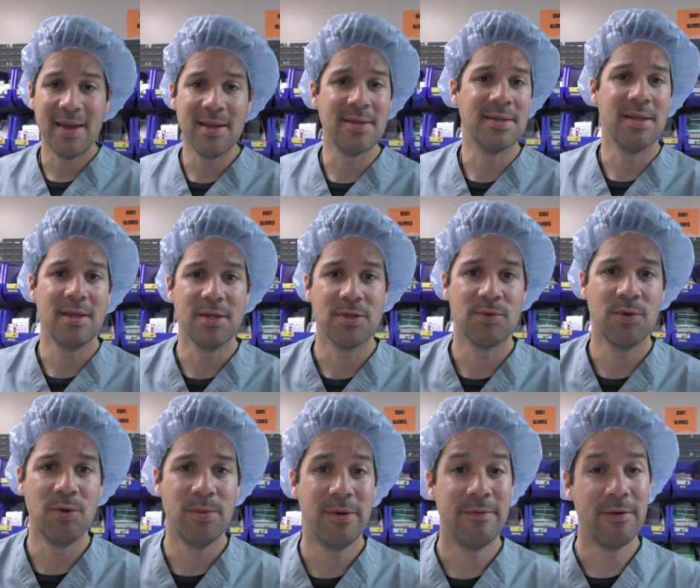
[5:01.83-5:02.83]
is in this
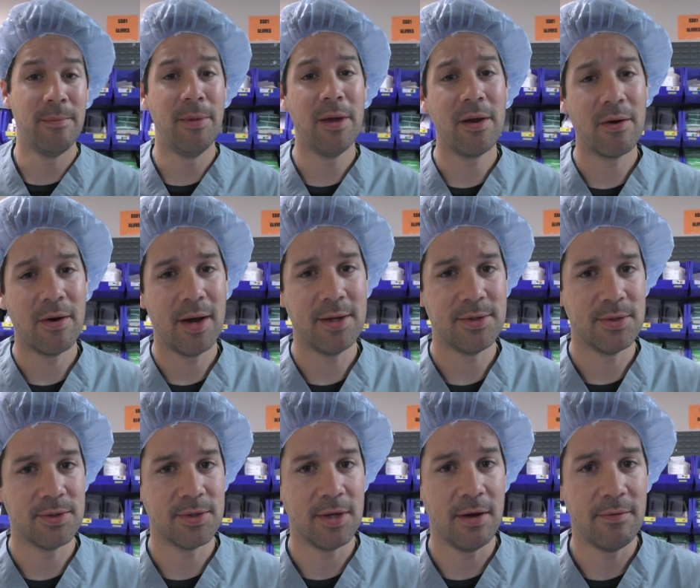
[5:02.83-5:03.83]
room, and familiarize
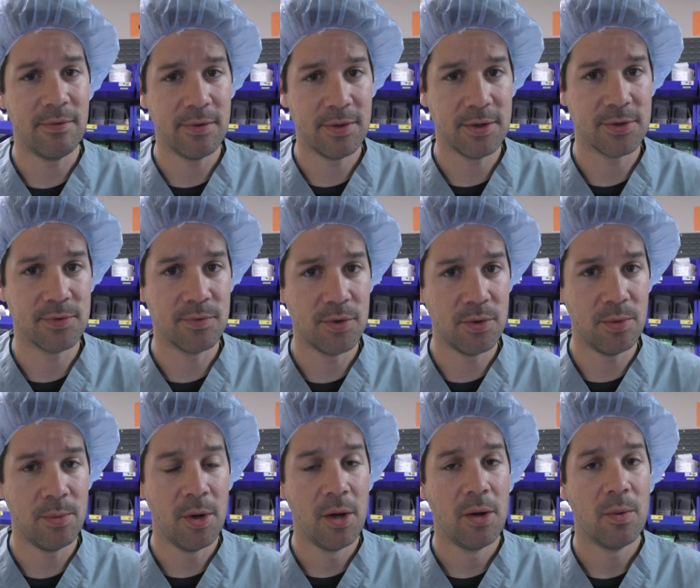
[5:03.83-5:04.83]
yourself with this
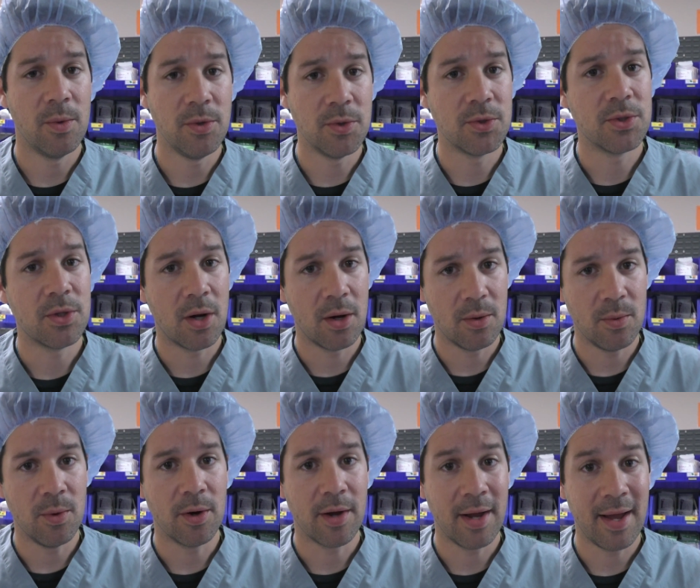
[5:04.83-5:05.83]
room when you start
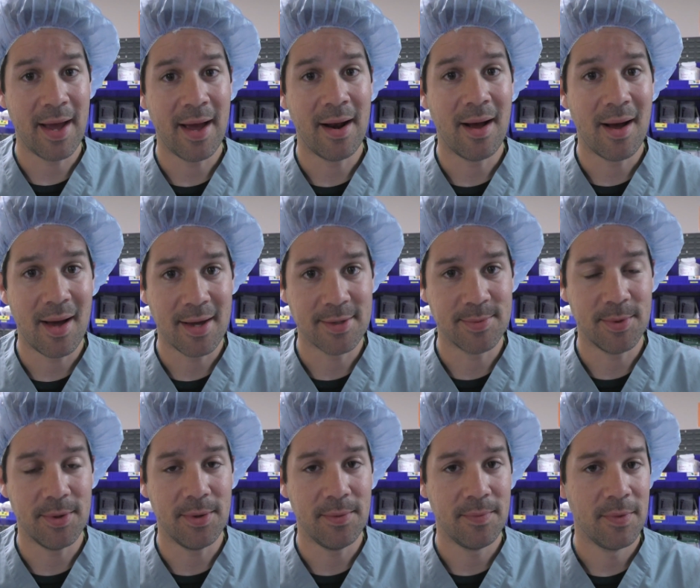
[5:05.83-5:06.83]
working at a
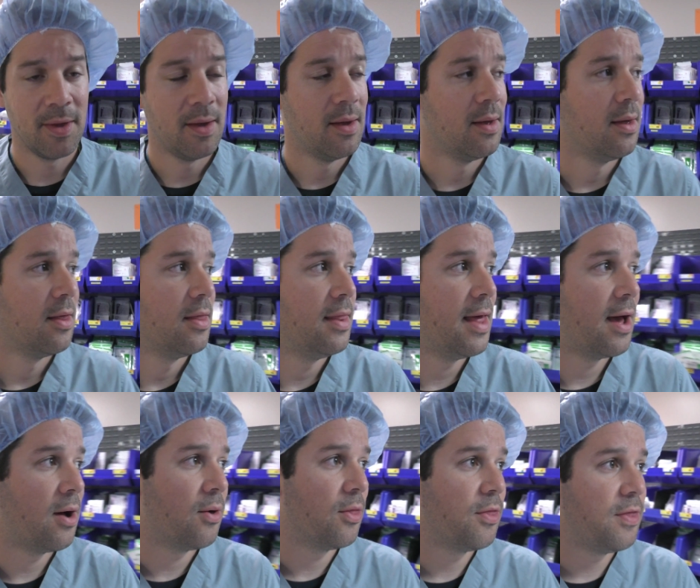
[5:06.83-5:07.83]
hospital.
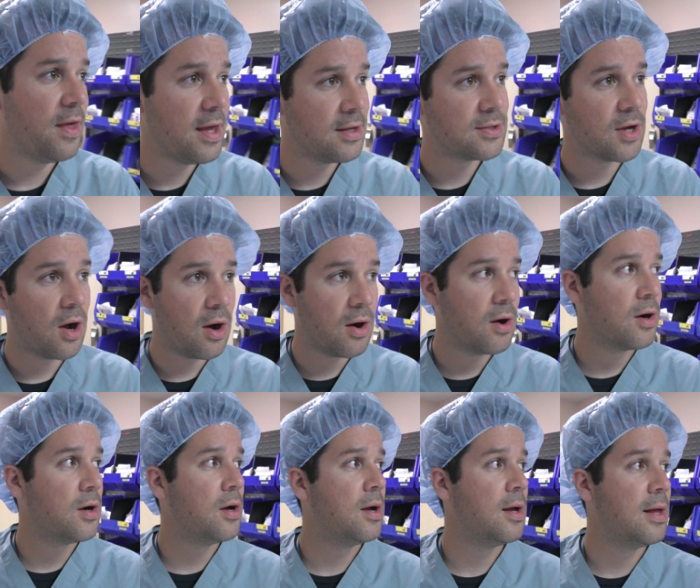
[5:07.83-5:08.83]
Now, things
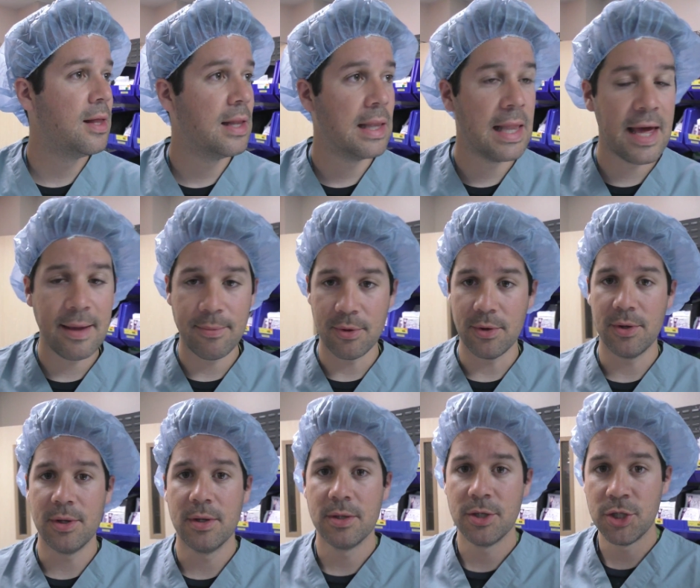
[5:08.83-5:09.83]
are
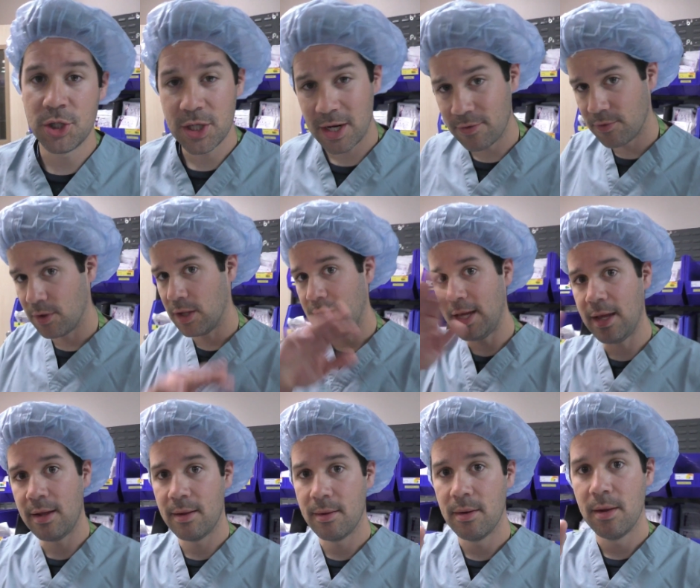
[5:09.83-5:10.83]
labeled
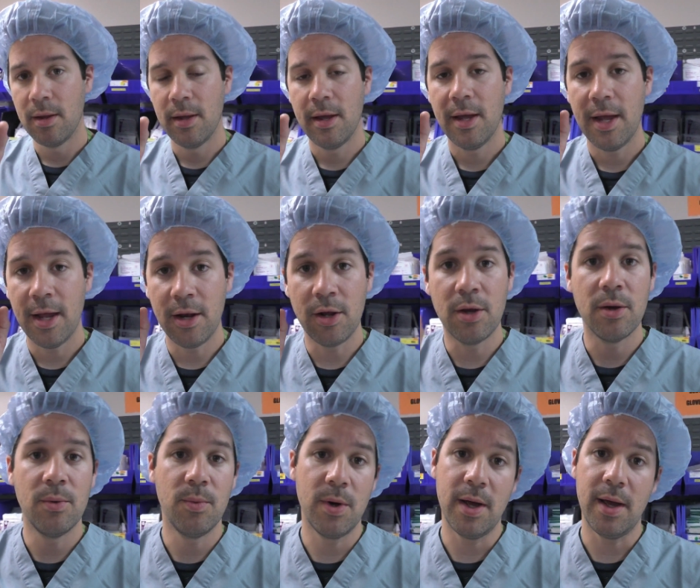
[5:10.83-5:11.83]
generally in a
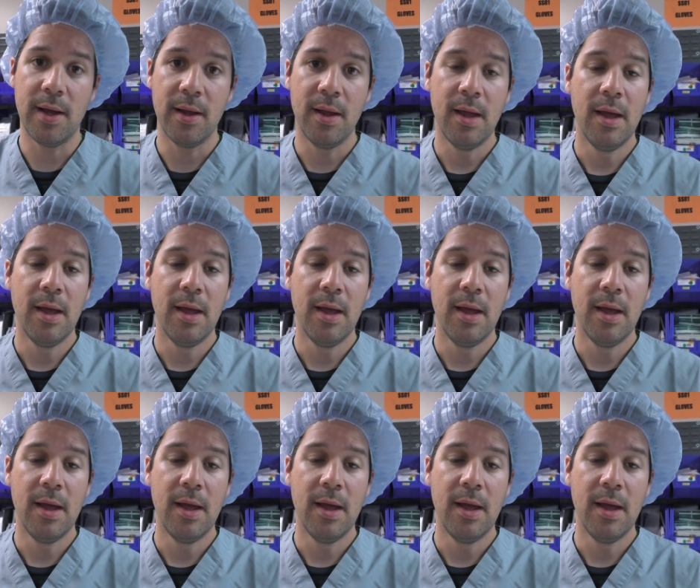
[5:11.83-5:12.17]
good way.